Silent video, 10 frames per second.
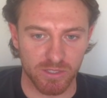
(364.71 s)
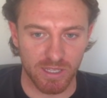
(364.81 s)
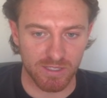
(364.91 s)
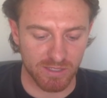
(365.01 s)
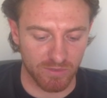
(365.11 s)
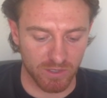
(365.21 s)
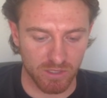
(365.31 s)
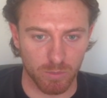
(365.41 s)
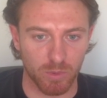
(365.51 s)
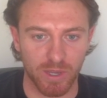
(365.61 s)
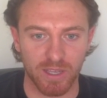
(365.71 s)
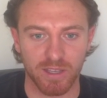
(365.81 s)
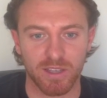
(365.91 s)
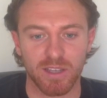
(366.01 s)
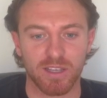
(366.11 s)
So let's see, for example,
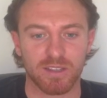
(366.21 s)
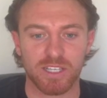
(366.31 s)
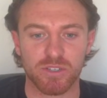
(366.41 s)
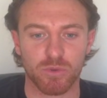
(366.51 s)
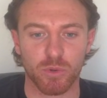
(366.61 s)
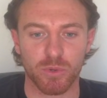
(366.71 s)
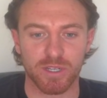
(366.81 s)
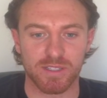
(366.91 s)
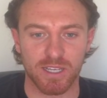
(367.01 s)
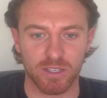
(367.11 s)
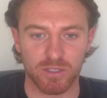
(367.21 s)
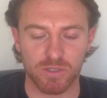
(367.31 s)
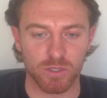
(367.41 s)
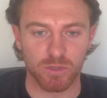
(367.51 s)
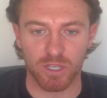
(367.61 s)
here, these are all going to take you
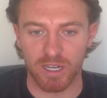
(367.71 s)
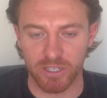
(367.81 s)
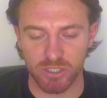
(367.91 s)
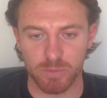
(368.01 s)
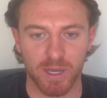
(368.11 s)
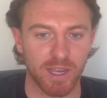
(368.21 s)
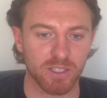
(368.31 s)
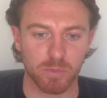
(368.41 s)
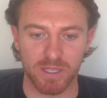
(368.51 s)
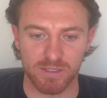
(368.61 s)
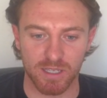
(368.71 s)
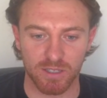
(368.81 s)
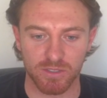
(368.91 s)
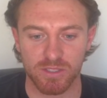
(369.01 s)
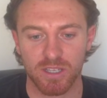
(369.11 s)
to the collections page,
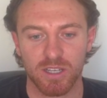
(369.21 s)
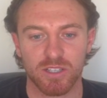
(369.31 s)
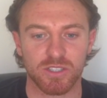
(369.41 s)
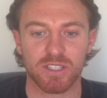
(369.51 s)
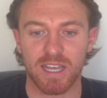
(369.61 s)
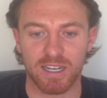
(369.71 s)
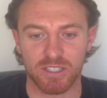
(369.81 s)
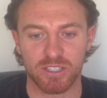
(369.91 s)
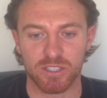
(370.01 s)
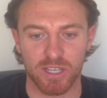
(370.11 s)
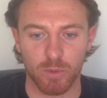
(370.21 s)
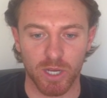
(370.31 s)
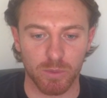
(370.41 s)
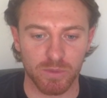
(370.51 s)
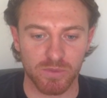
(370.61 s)
bestsellers. So you can actually just get
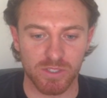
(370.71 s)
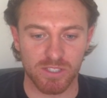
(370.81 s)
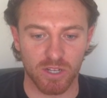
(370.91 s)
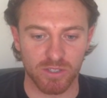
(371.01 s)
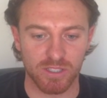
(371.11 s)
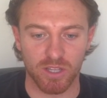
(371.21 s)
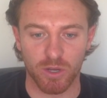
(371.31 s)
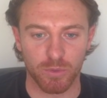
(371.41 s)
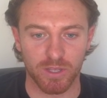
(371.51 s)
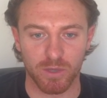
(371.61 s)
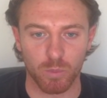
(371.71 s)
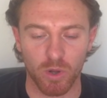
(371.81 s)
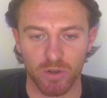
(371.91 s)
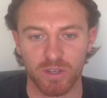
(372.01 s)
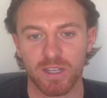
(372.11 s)
away with slicing the whole thing in
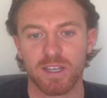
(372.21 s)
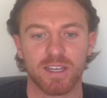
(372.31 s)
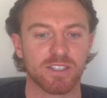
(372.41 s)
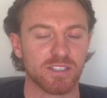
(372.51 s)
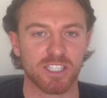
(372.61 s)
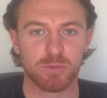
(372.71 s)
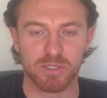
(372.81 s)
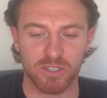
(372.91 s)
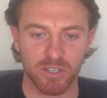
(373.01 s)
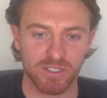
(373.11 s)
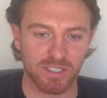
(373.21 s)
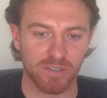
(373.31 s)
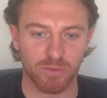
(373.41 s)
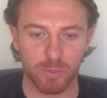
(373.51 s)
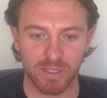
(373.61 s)
one. It doesn't need to be sliced in
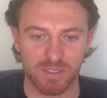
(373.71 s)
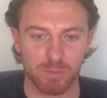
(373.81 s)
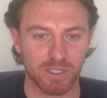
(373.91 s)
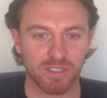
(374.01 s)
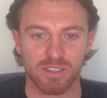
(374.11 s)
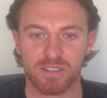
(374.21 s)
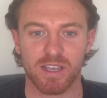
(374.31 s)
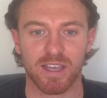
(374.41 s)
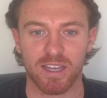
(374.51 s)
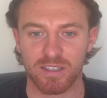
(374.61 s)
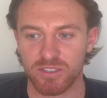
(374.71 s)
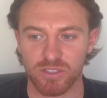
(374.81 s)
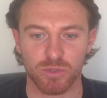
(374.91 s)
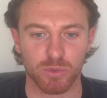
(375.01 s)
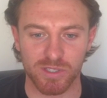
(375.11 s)
different bits because it's
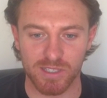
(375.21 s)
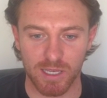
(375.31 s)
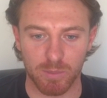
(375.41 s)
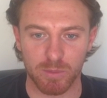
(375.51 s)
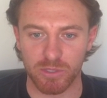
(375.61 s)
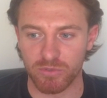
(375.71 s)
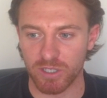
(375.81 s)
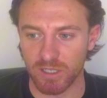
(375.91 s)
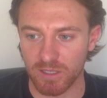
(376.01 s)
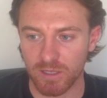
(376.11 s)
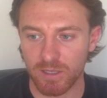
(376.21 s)
just all the same image really.